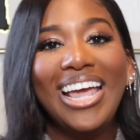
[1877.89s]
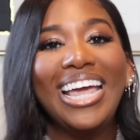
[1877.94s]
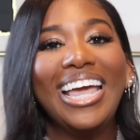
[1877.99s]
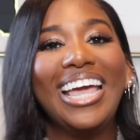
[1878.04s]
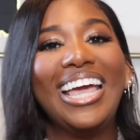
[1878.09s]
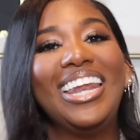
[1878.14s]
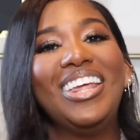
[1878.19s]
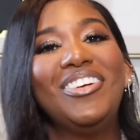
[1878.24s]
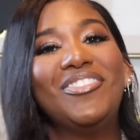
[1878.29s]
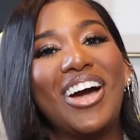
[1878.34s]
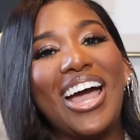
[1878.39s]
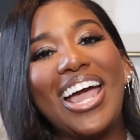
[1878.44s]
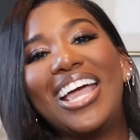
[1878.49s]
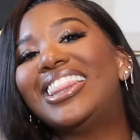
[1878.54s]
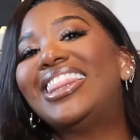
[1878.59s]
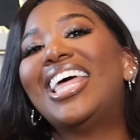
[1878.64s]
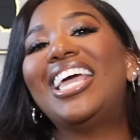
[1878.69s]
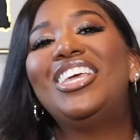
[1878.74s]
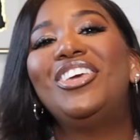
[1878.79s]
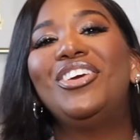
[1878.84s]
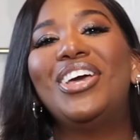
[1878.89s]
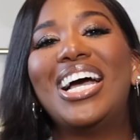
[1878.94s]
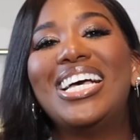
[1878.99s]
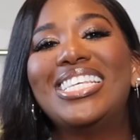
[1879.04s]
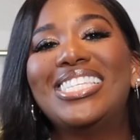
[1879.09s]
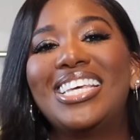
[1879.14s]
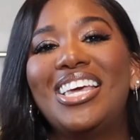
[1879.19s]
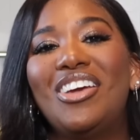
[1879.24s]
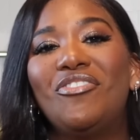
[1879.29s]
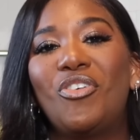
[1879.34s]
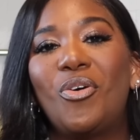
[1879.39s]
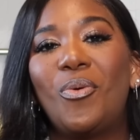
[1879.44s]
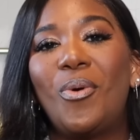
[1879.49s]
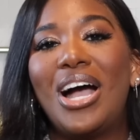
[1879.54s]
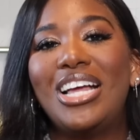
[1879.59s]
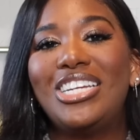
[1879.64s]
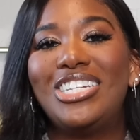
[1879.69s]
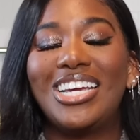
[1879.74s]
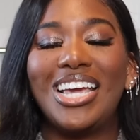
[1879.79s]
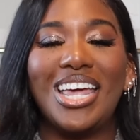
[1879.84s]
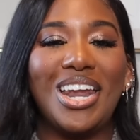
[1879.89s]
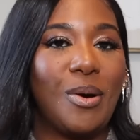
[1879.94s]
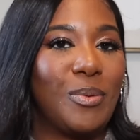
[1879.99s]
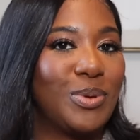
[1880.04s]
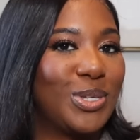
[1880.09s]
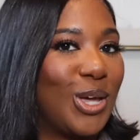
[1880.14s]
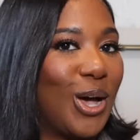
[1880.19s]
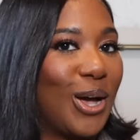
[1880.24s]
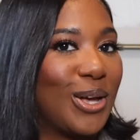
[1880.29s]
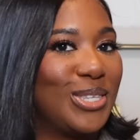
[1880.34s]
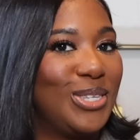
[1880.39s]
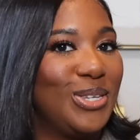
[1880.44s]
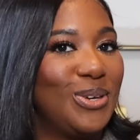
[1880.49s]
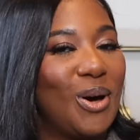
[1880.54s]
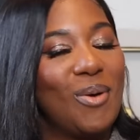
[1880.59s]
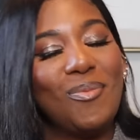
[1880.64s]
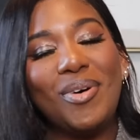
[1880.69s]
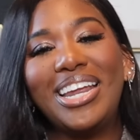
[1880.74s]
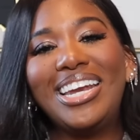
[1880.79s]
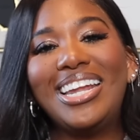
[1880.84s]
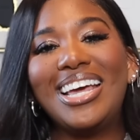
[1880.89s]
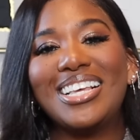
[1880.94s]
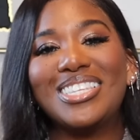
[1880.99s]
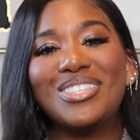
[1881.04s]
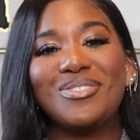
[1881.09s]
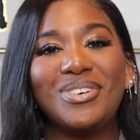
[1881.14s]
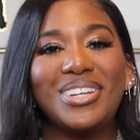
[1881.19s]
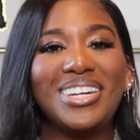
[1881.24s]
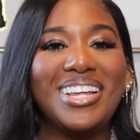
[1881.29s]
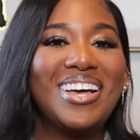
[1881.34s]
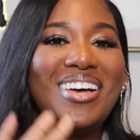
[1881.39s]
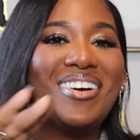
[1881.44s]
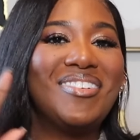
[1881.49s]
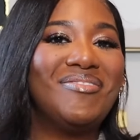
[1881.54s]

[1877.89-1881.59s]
Anyway, thank you guys again for watching, and I will talk to you on my next one.